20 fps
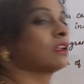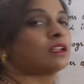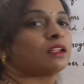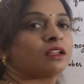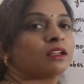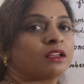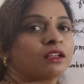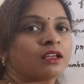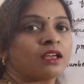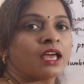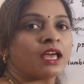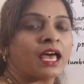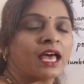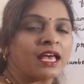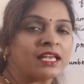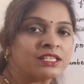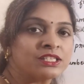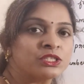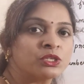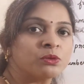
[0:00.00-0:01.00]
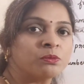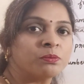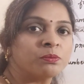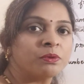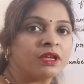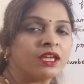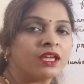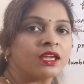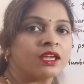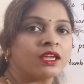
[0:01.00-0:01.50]
has to be
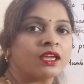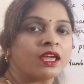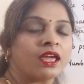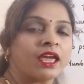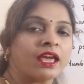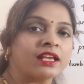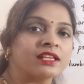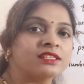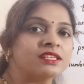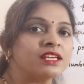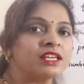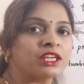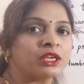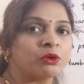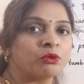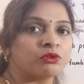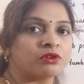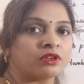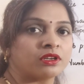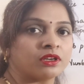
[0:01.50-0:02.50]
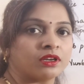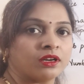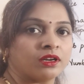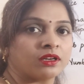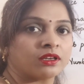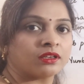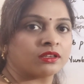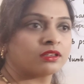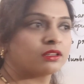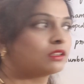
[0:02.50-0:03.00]
executed
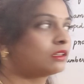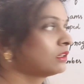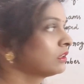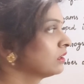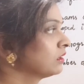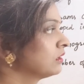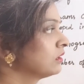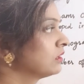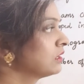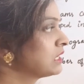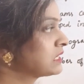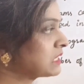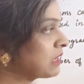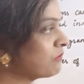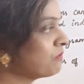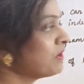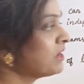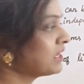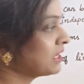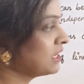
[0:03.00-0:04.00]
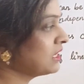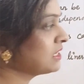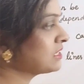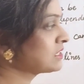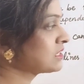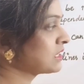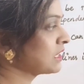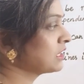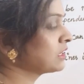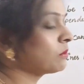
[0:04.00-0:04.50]
somewhere else in
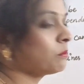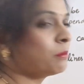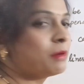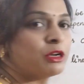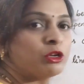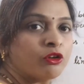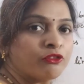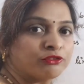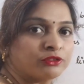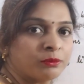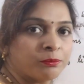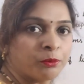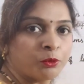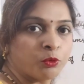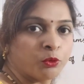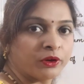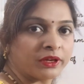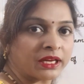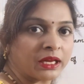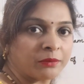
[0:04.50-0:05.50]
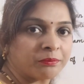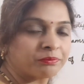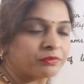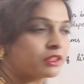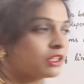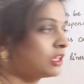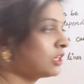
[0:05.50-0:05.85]
the mid of the program. So